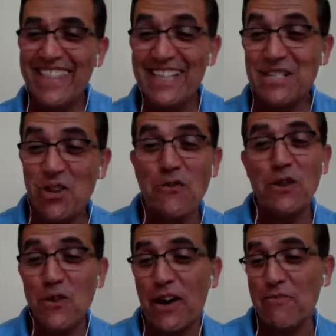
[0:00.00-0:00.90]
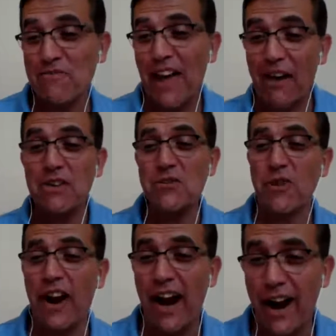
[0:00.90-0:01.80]
this is something you can have in
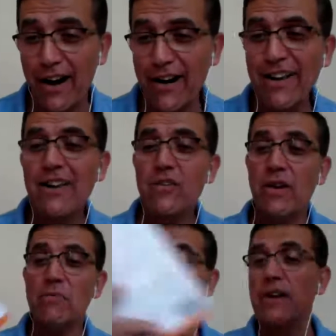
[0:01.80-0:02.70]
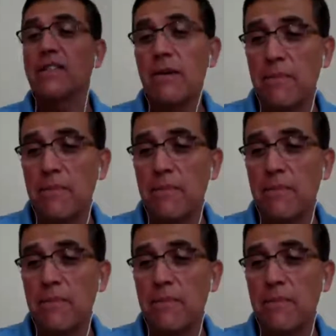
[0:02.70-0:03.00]
your car. You can put it on the